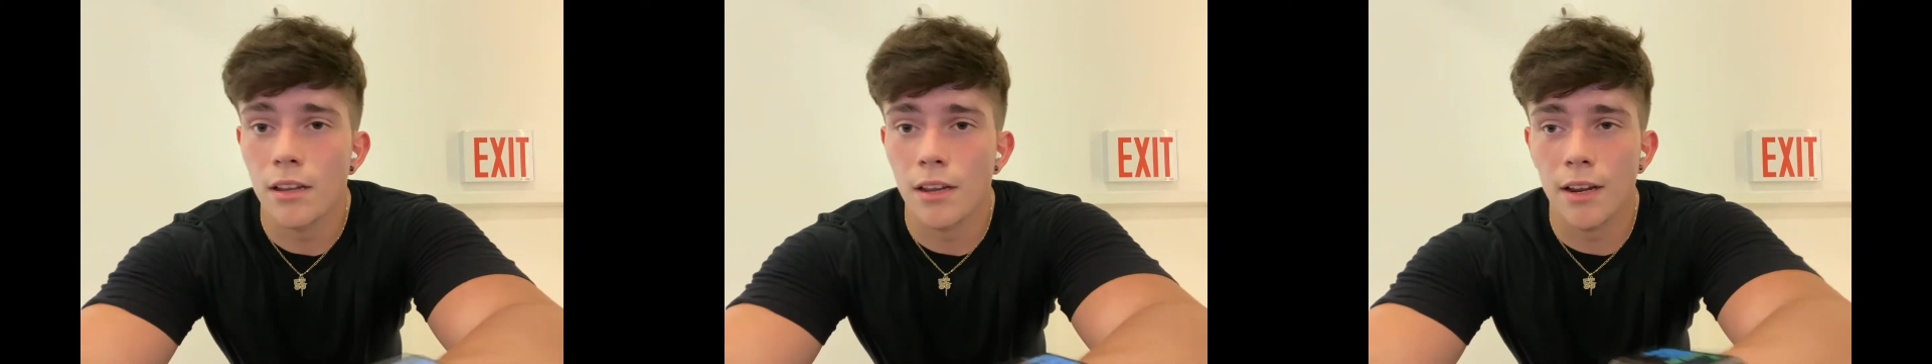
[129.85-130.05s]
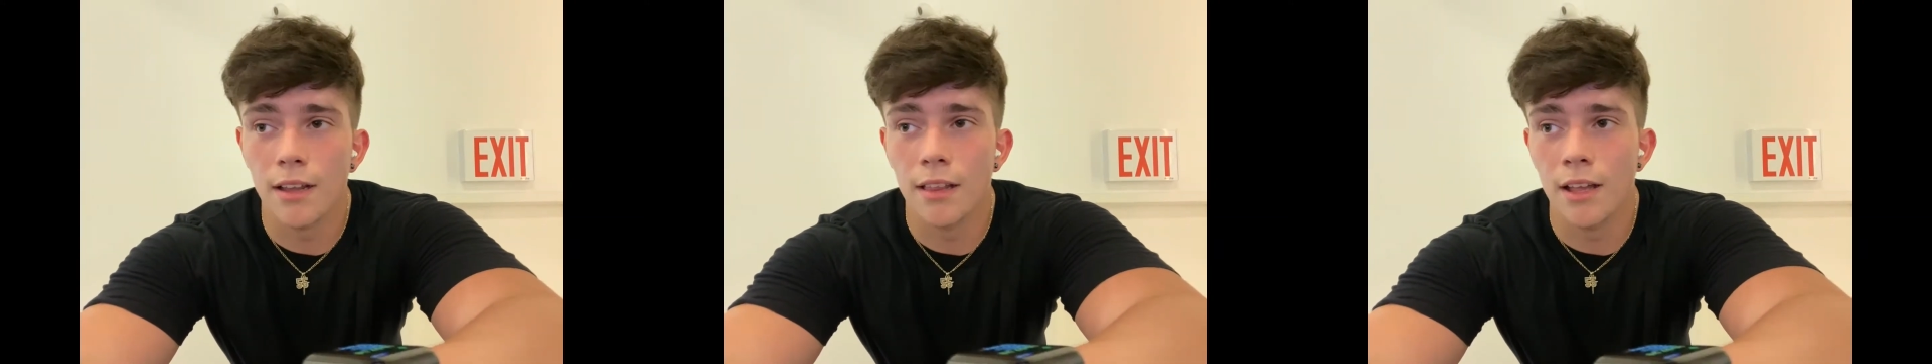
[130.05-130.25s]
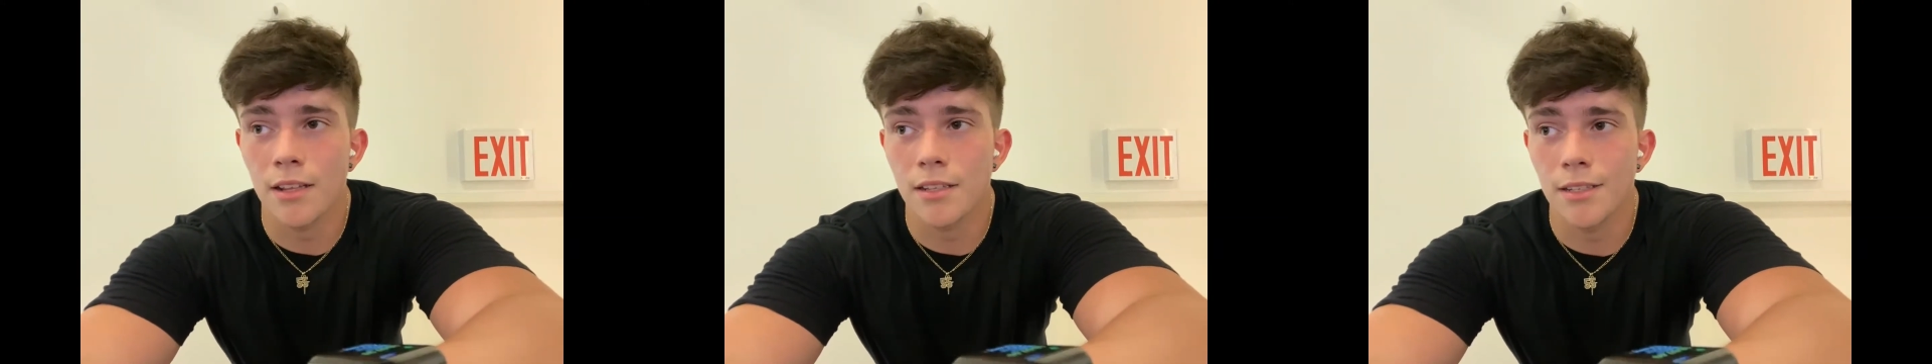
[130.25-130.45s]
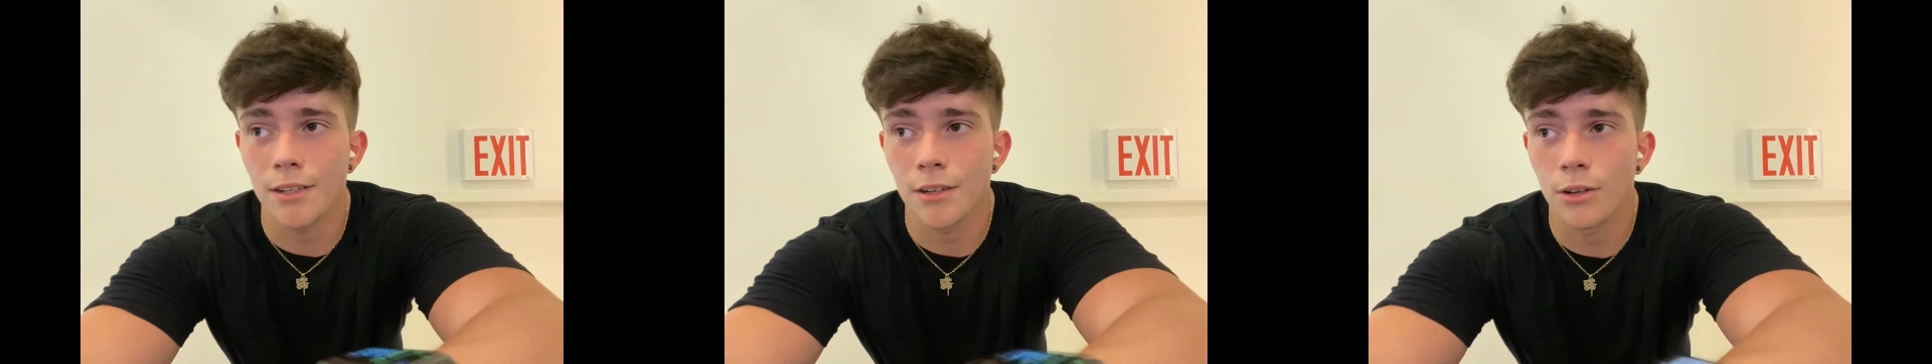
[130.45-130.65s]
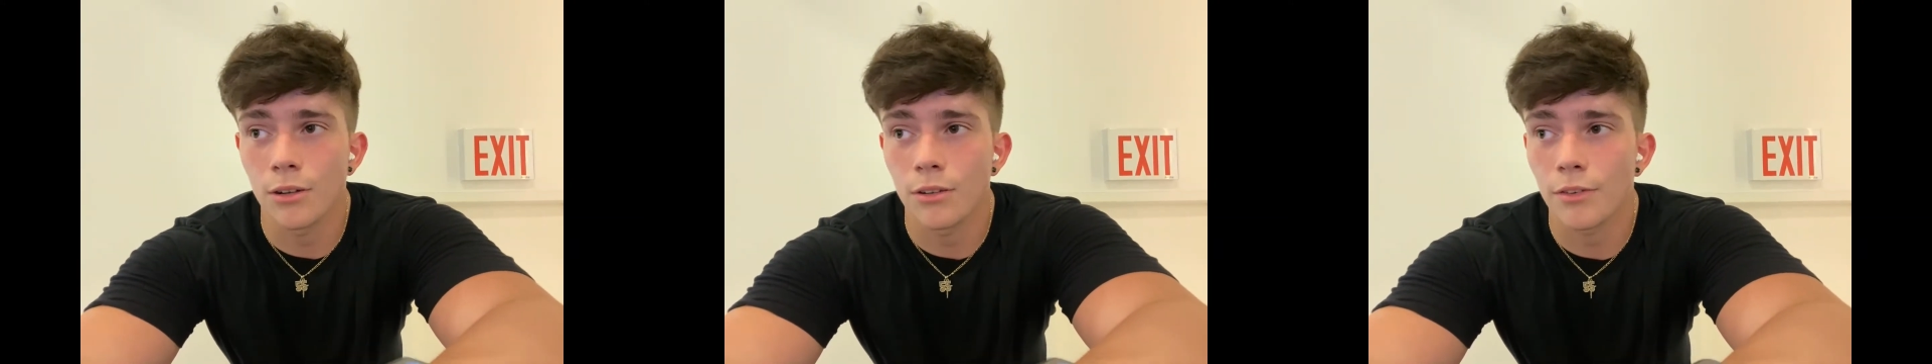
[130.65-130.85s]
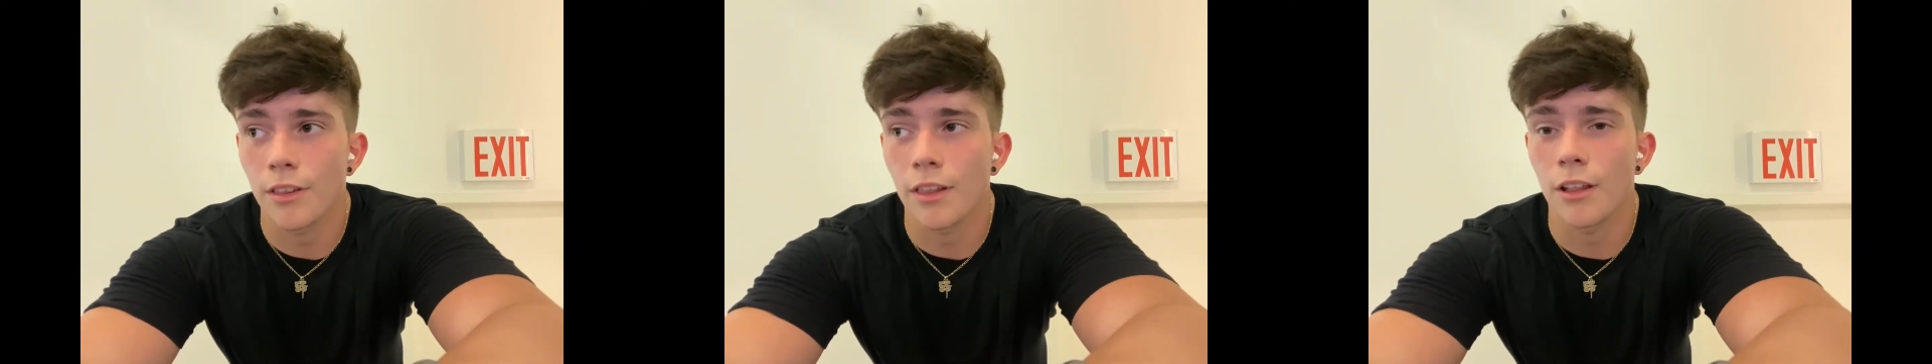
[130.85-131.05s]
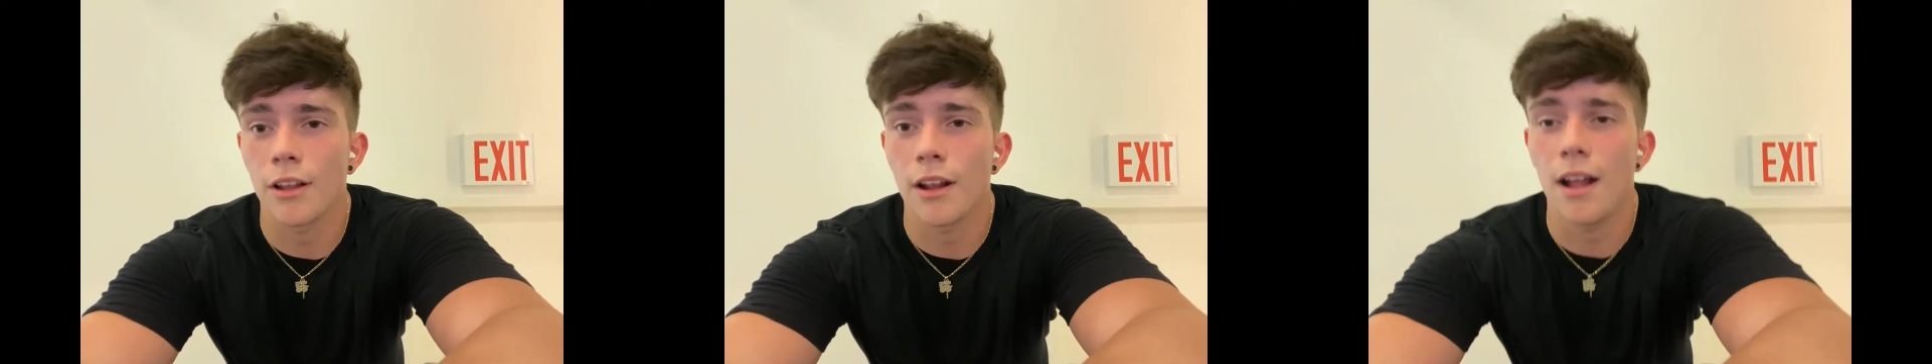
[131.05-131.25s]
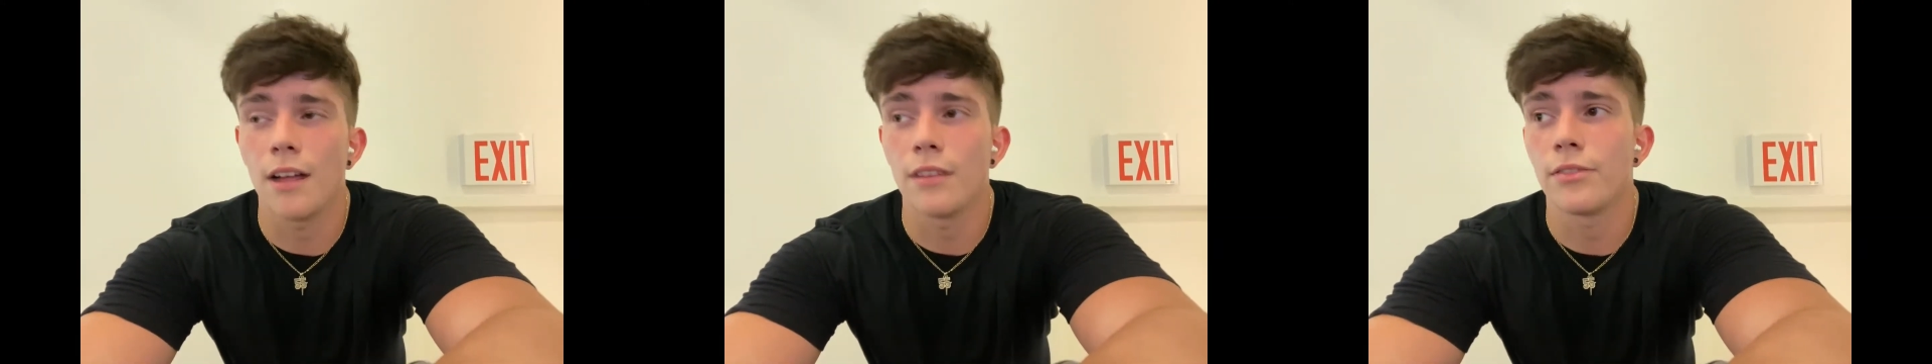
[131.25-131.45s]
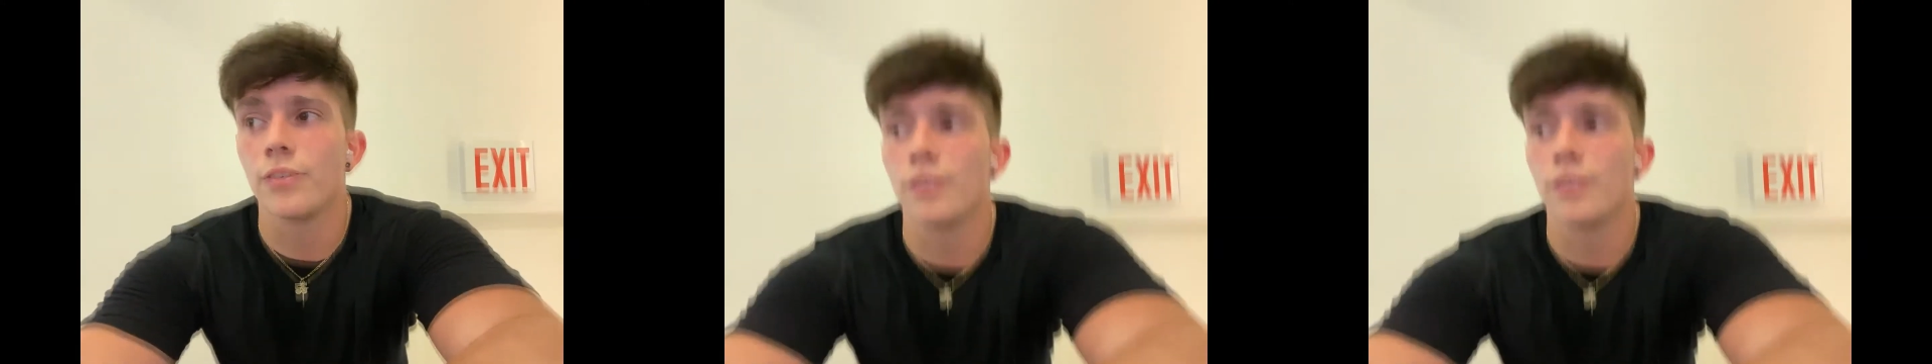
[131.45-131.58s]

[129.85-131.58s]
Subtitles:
incline 0 for the other half.